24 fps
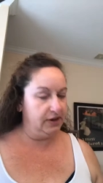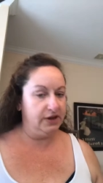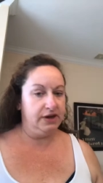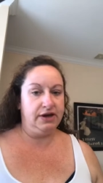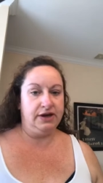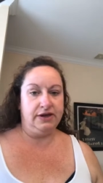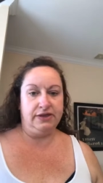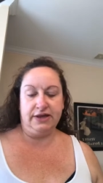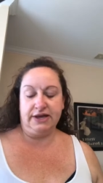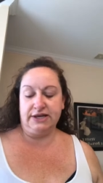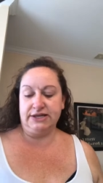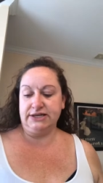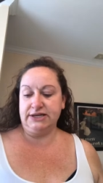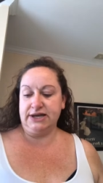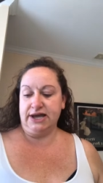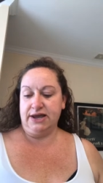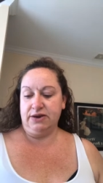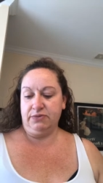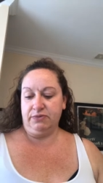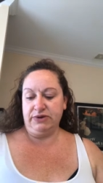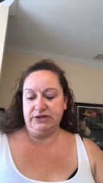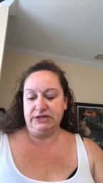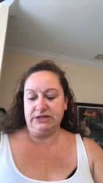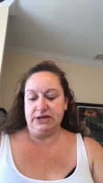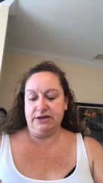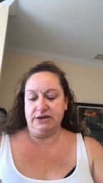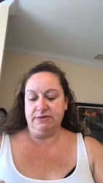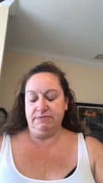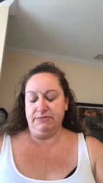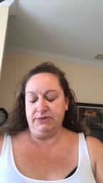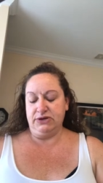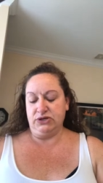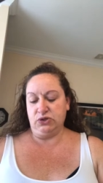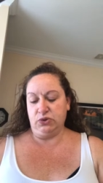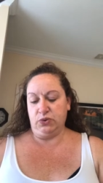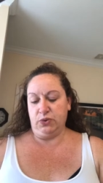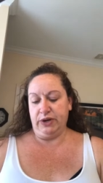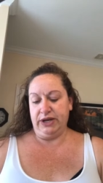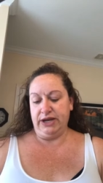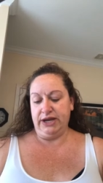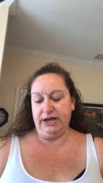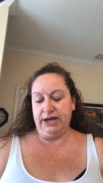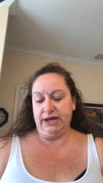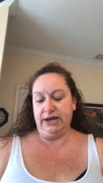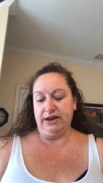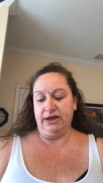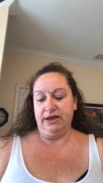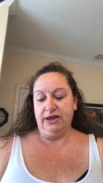and that's kind of what's in
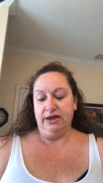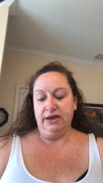between